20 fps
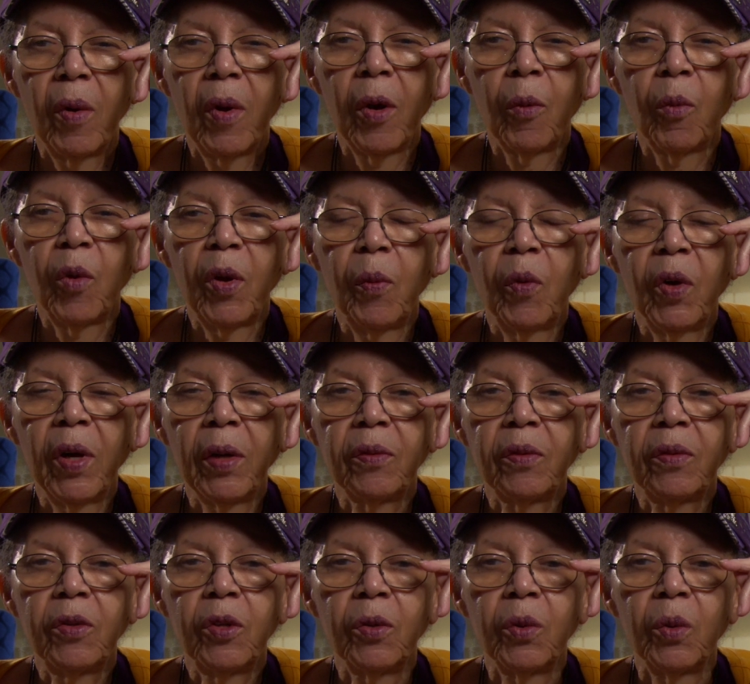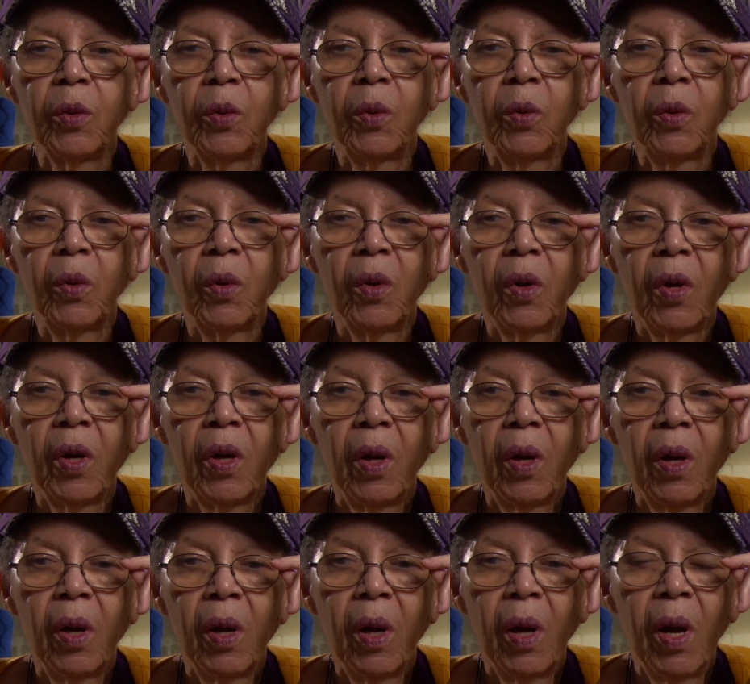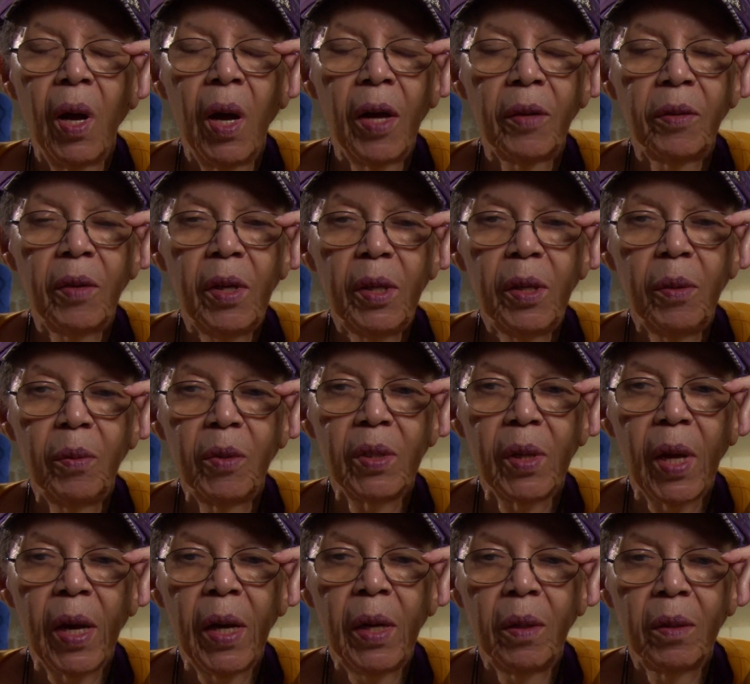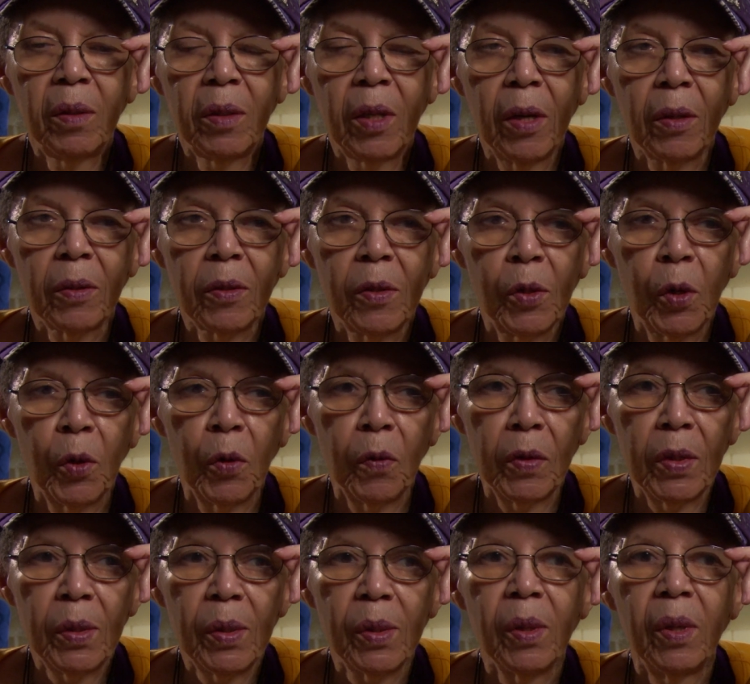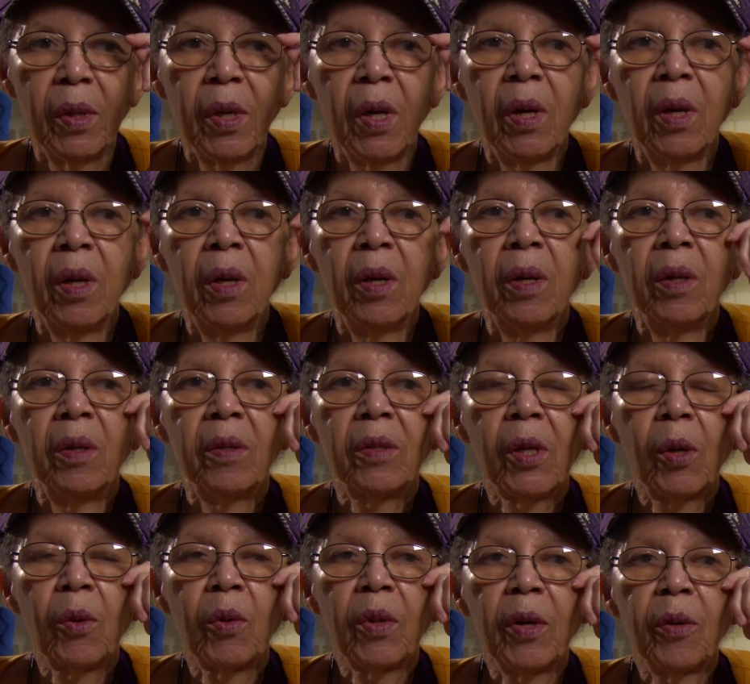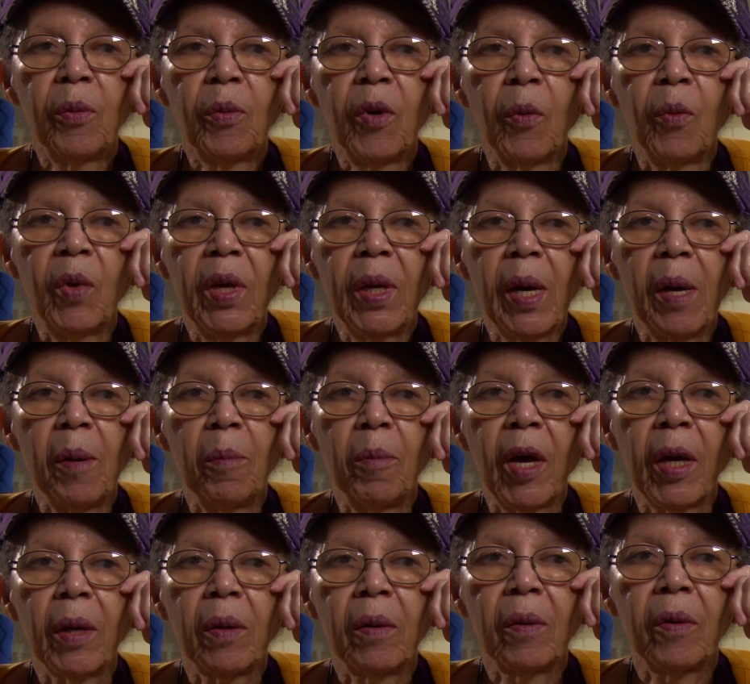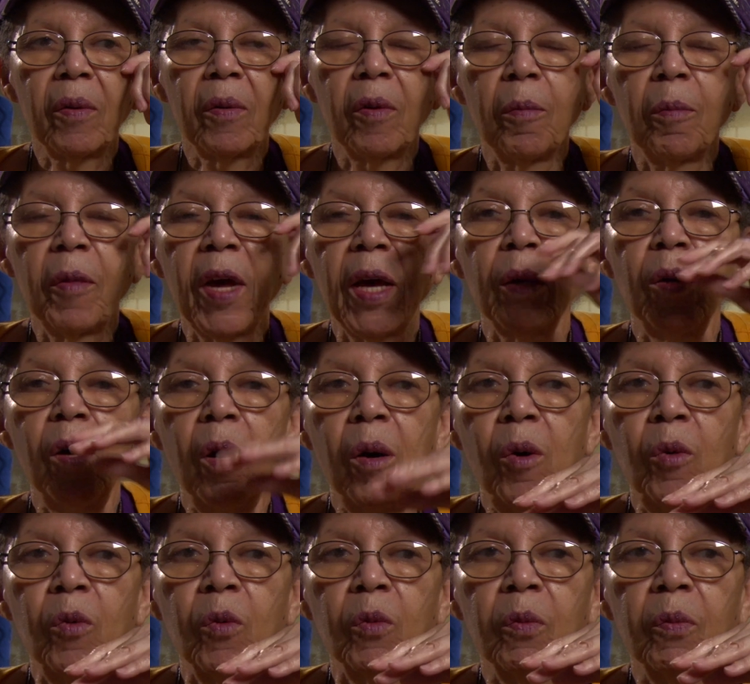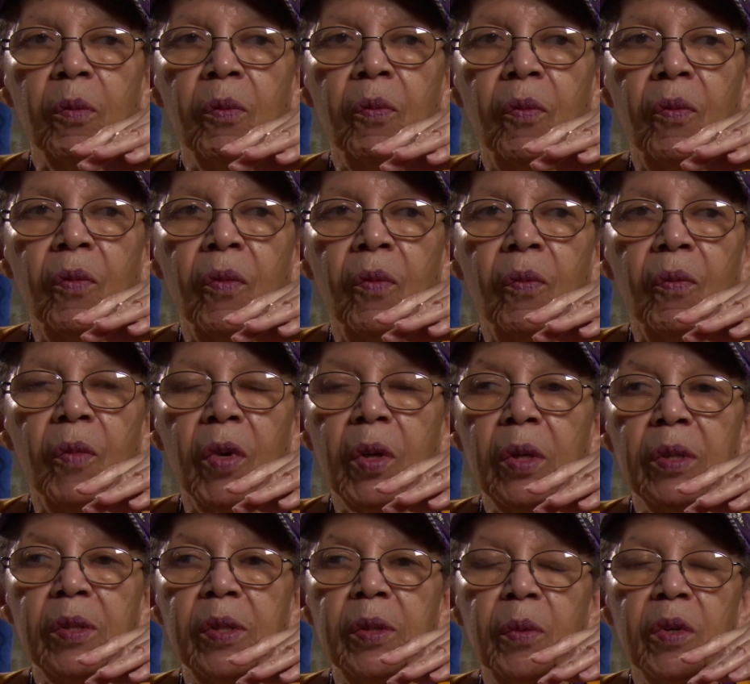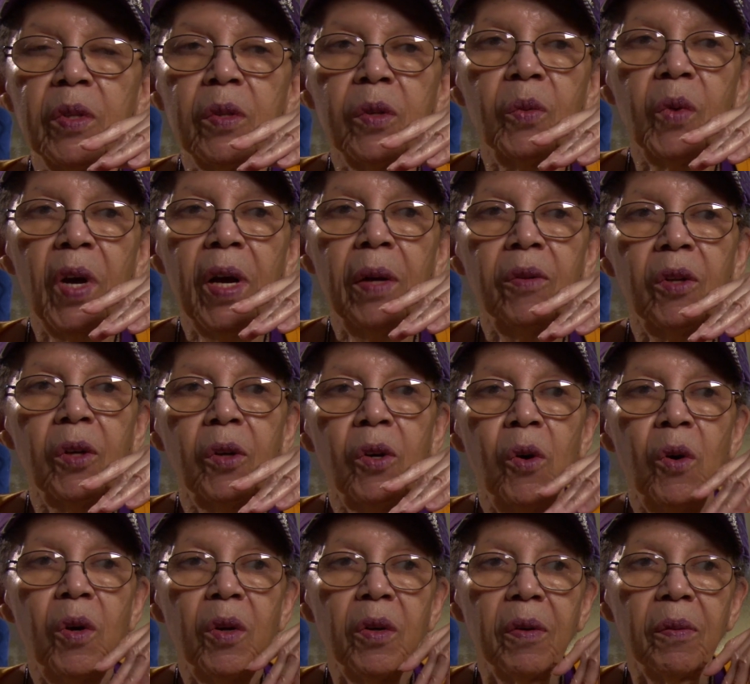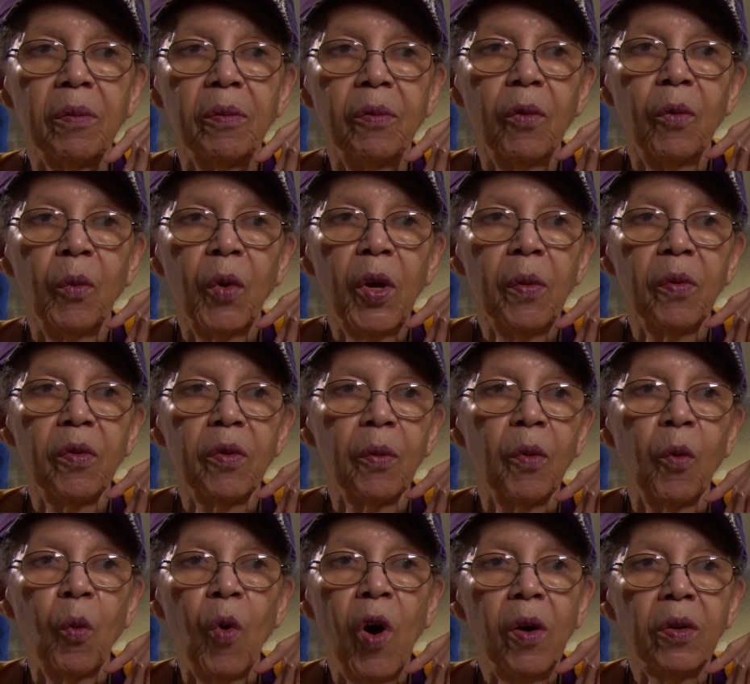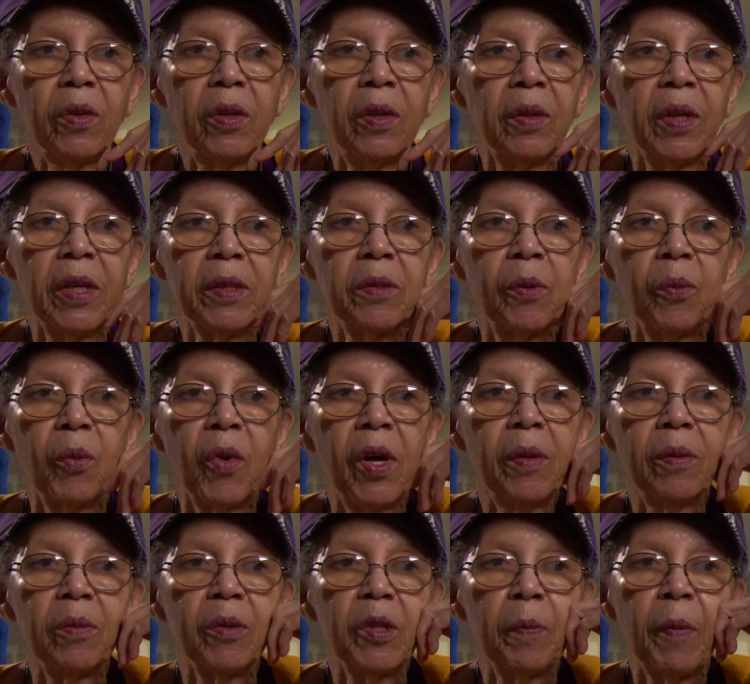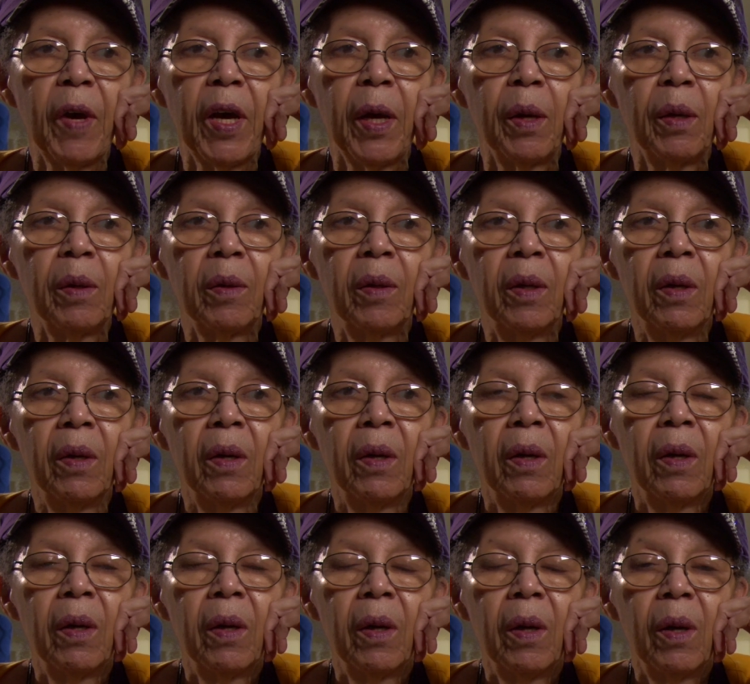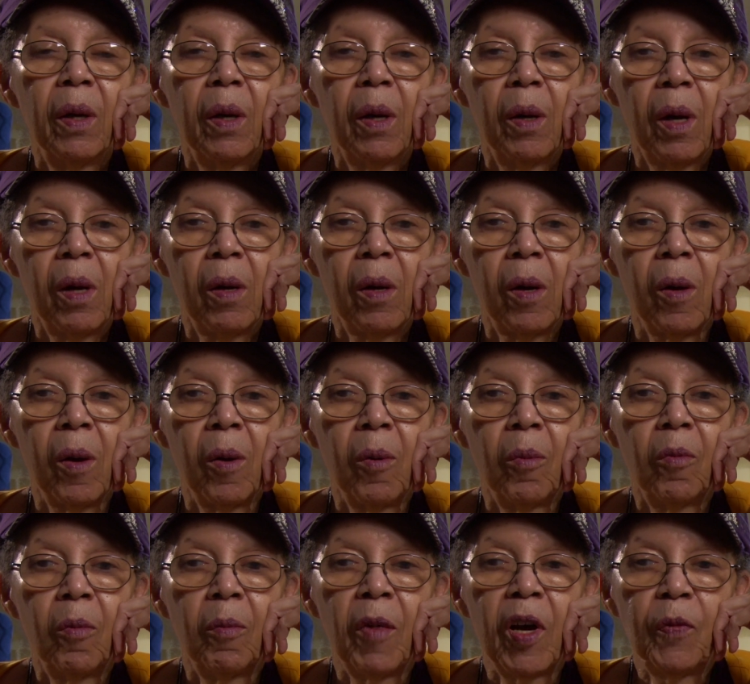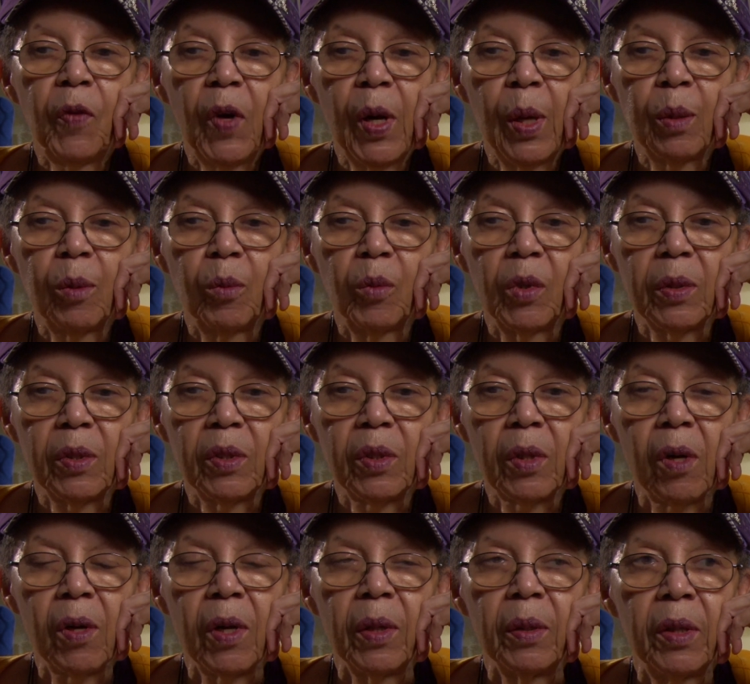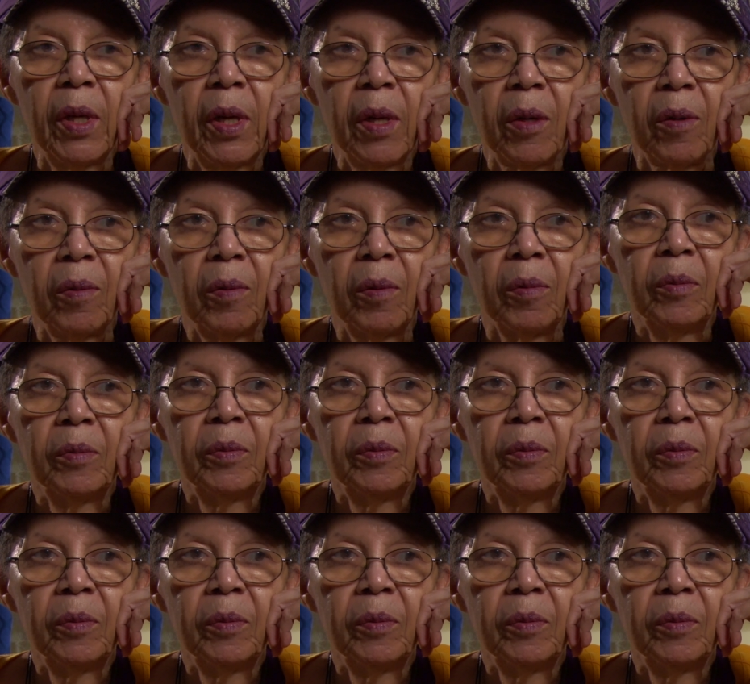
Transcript: And we went to, I think it was 8 o'clock service, so that when we got back home, because it was around the corner, we walked unless the weather was bad. My father would start dinner,